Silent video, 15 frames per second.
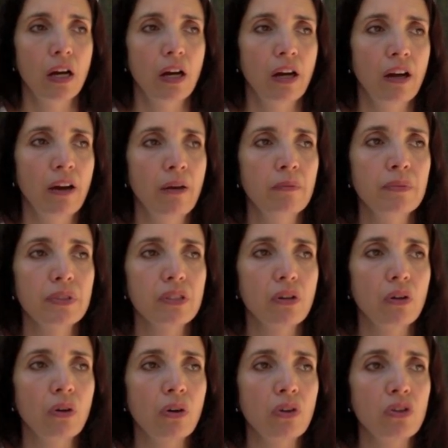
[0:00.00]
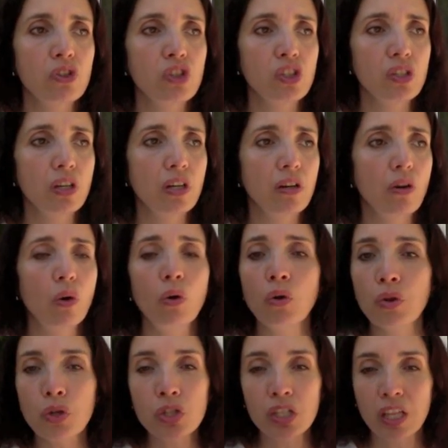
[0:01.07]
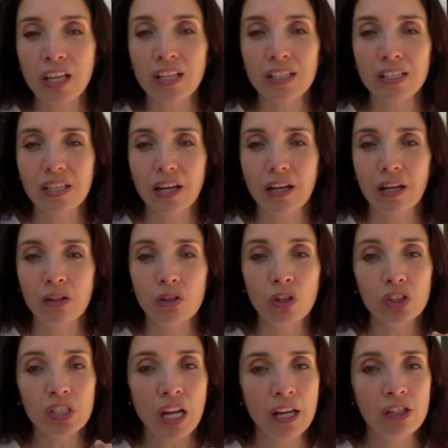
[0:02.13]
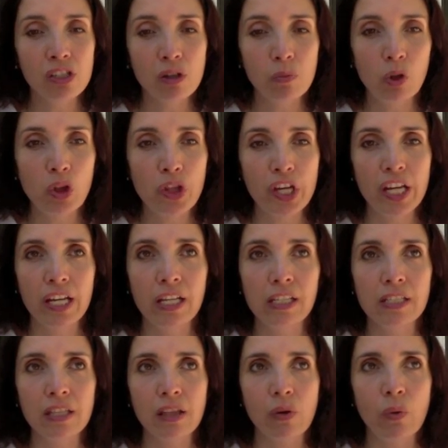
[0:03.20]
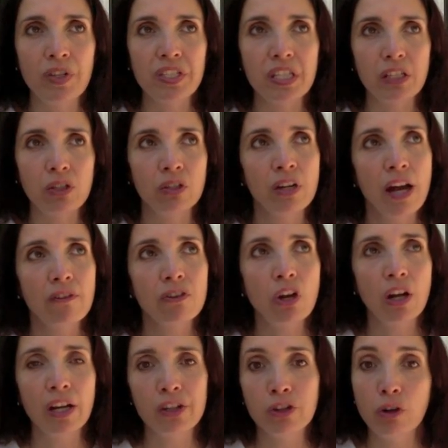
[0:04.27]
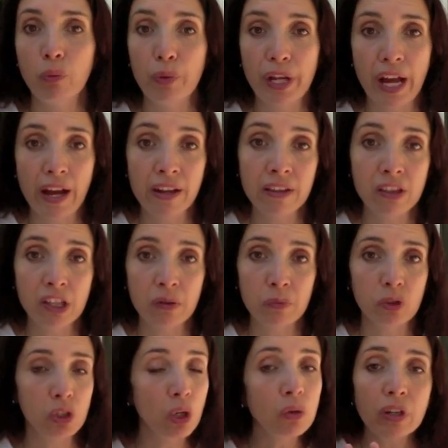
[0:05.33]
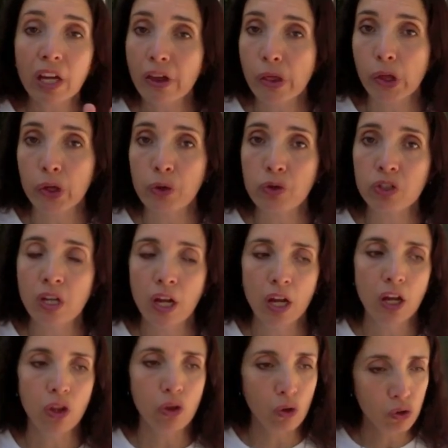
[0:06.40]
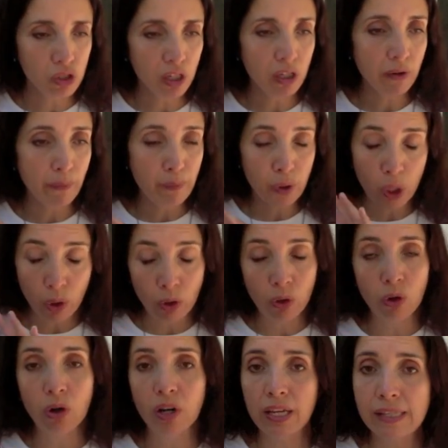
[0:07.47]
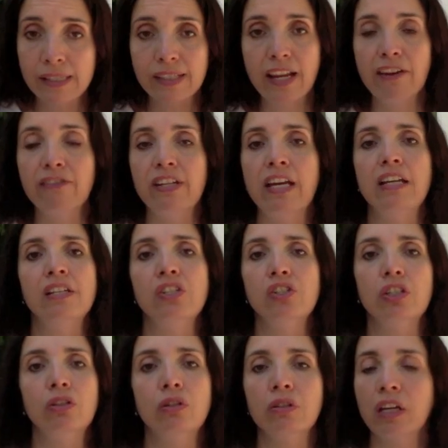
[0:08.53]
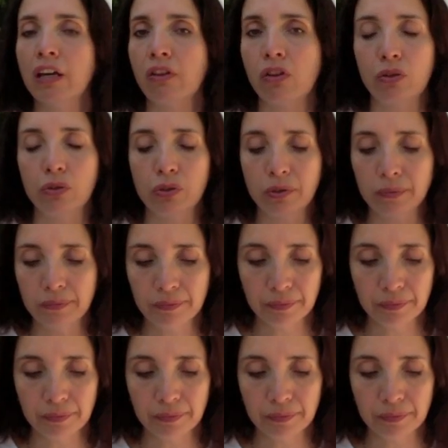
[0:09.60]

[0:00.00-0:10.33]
Um, or all those things that are not tangible things, so the ones that don't have collateral behind them, don't get those. Those are pure enslaving energy, don't get those.